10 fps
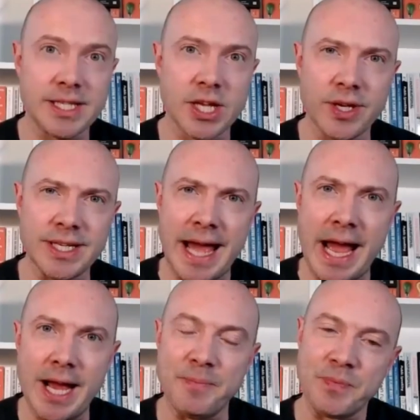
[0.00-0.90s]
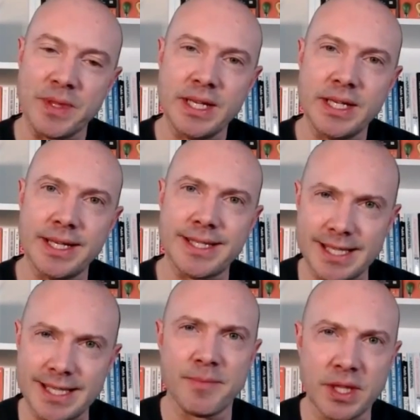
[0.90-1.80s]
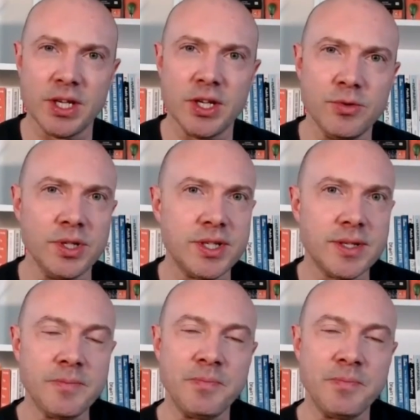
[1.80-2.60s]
So is that something that you would